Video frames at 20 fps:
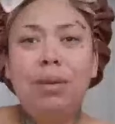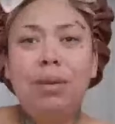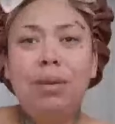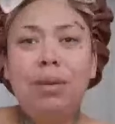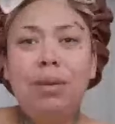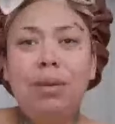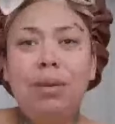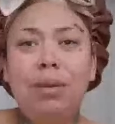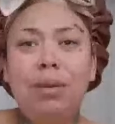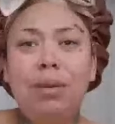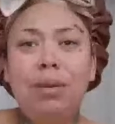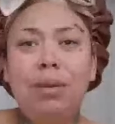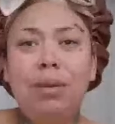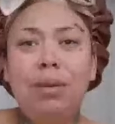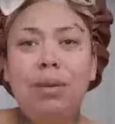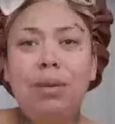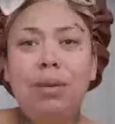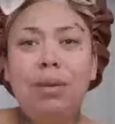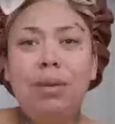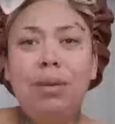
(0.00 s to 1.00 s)

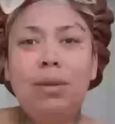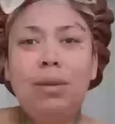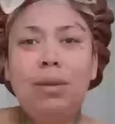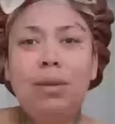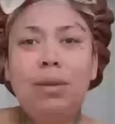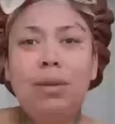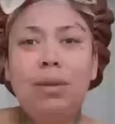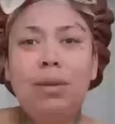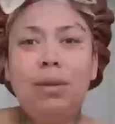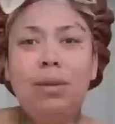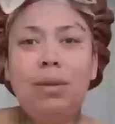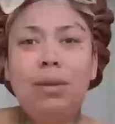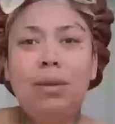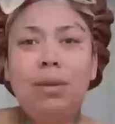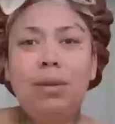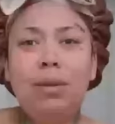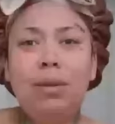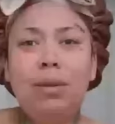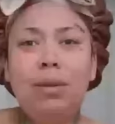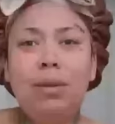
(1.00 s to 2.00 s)

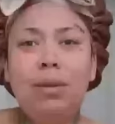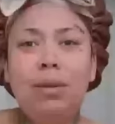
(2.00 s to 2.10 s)
Nothing is said.